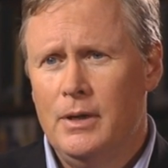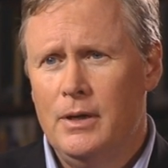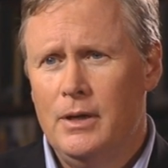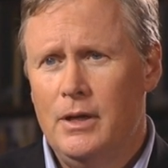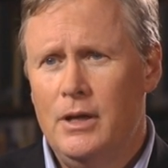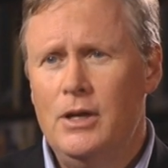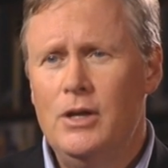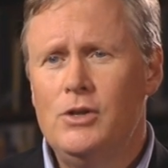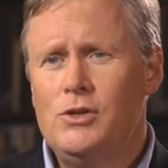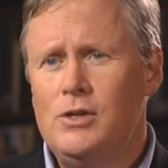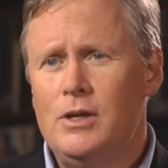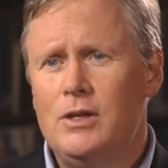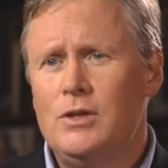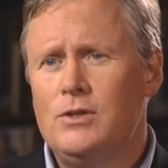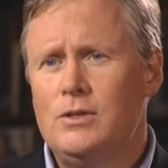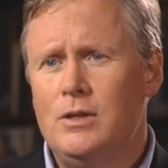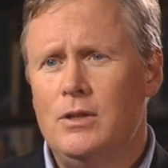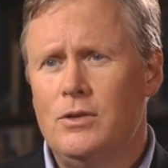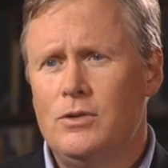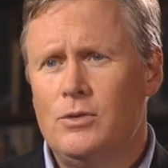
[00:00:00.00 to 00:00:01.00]
initiates
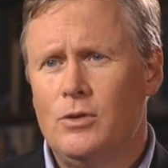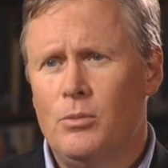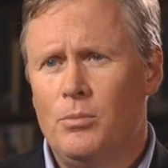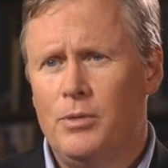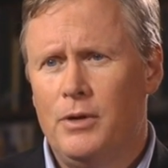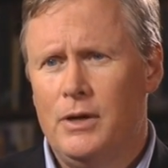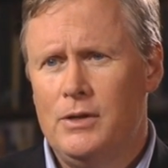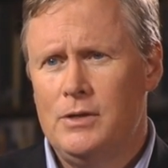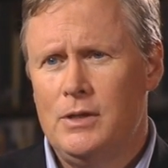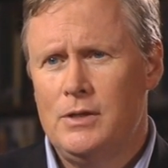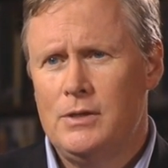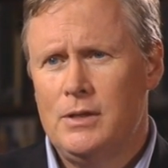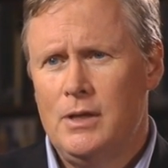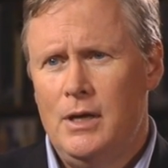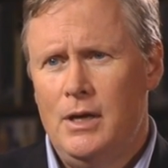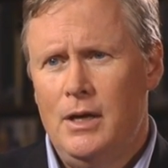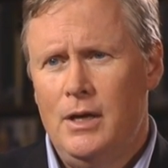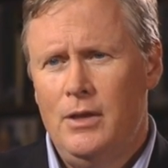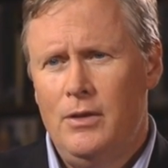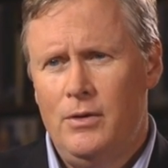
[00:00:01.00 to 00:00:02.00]
to this whole process.
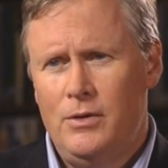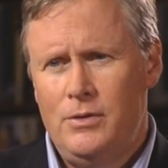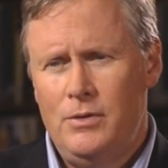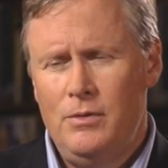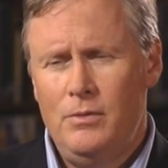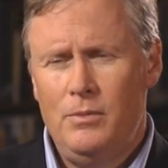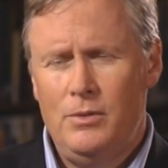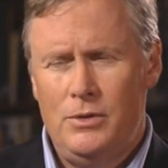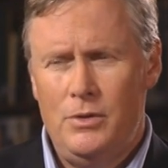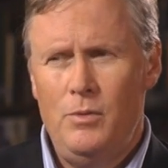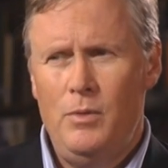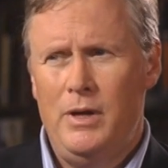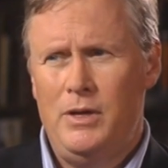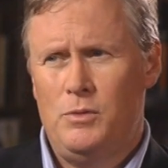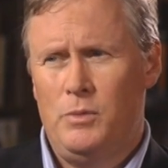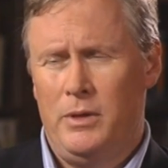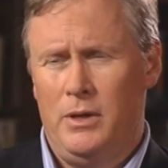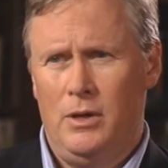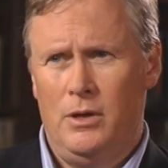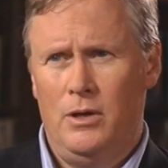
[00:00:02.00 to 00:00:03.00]
There are two ways
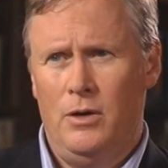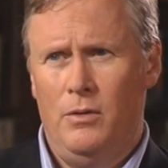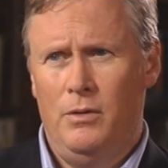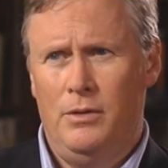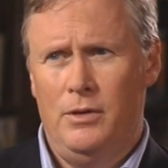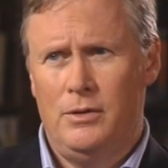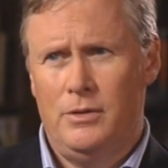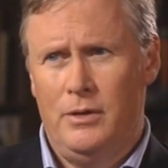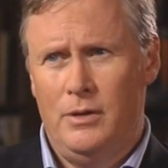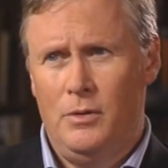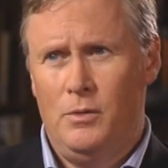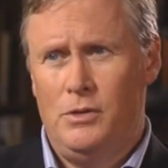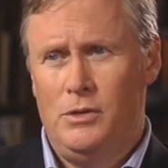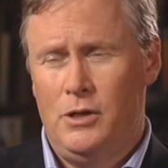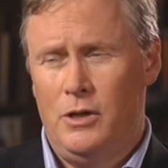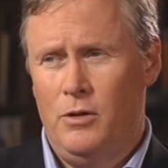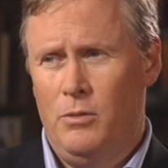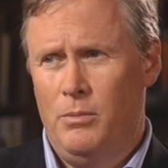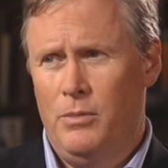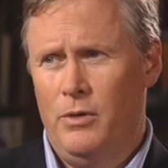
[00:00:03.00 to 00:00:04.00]
we can go with this. I think we should
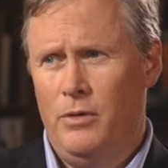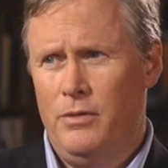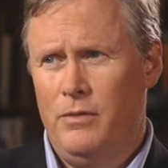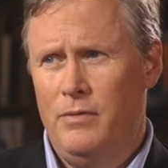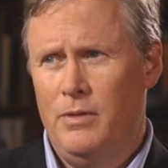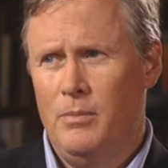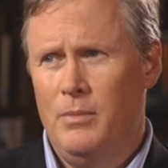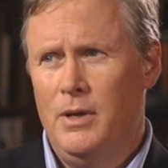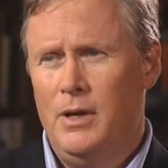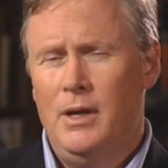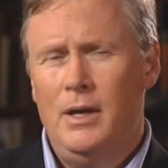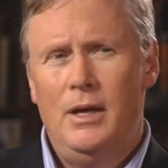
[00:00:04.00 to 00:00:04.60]
go in both of them.